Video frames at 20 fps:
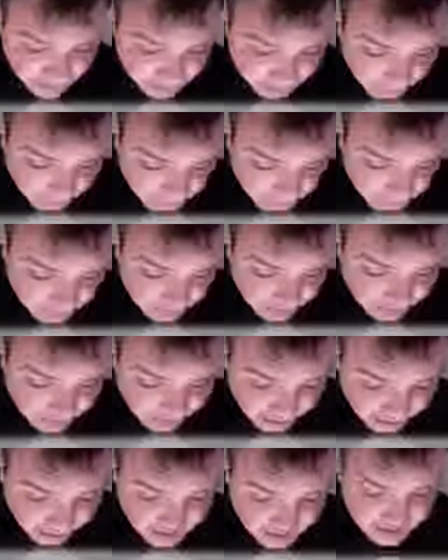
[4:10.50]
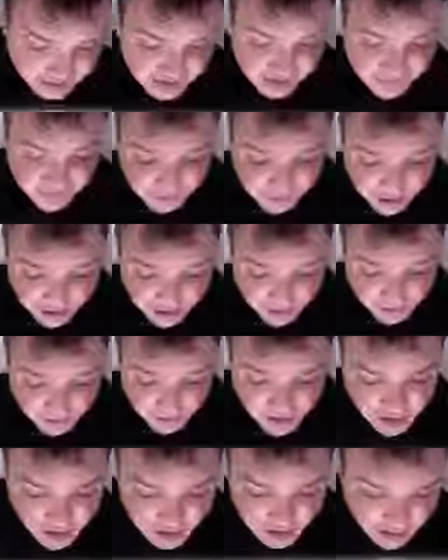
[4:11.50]
3 folders actually of
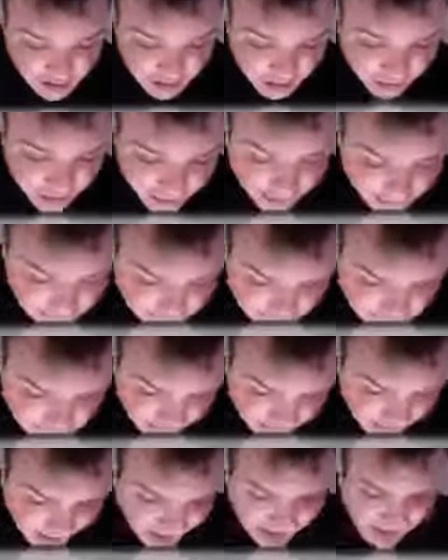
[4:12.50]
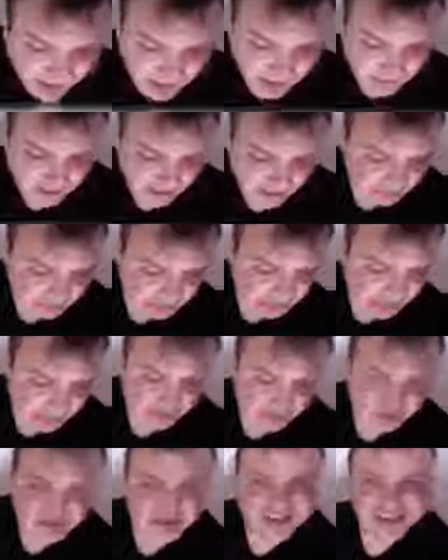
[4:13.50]
games. Gotta have
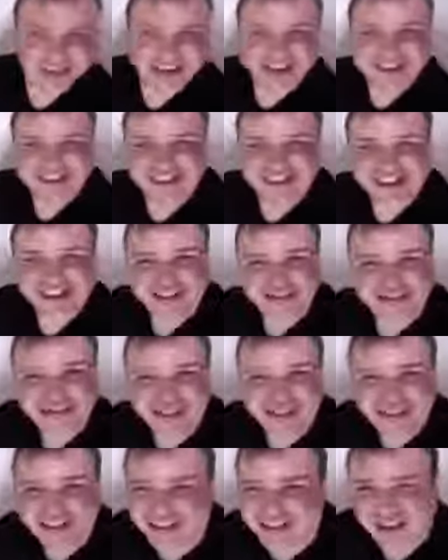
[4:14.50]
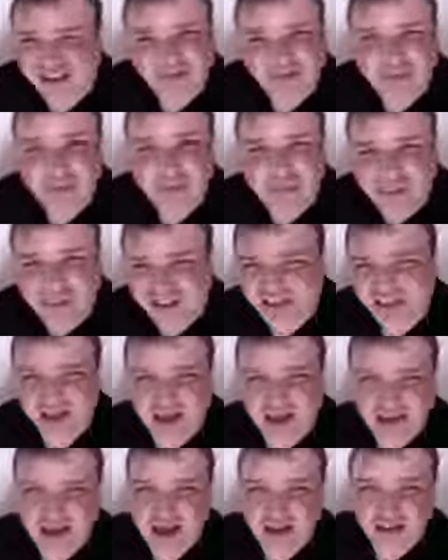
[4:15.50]
Angry Birds. It's like made $7
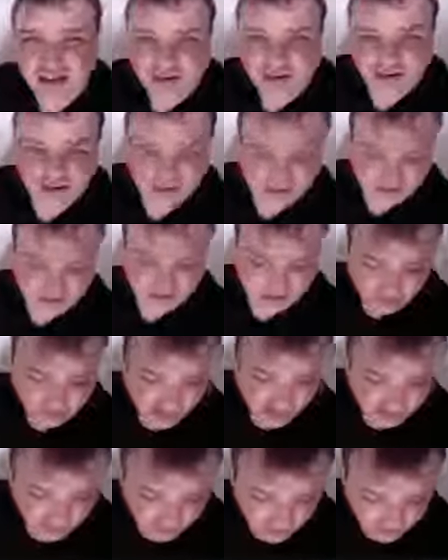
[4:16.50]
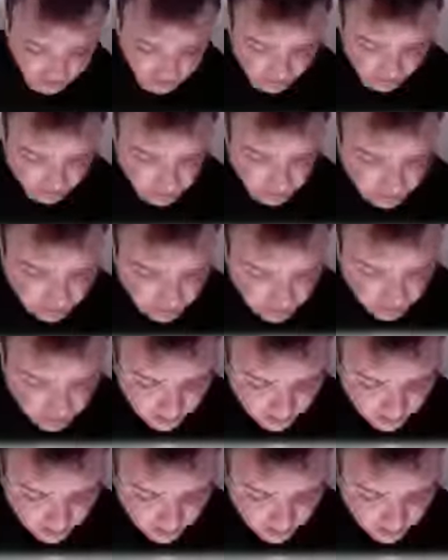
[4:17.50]
million. Crazy, I know.